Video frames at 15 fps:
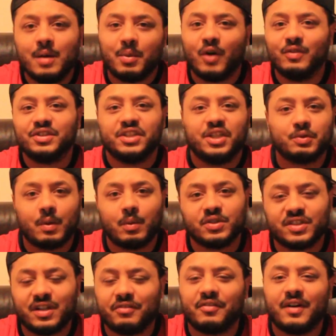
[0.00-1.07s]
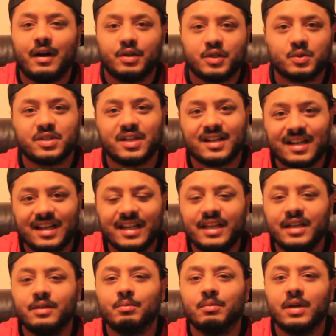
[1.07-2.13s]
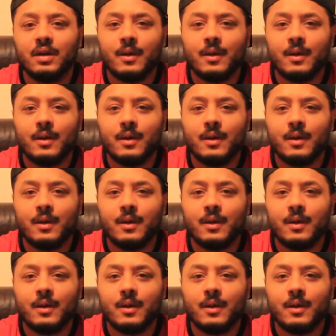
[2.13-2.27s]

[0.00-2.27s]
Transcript: but obviously this one wasn't a foul. This was a clean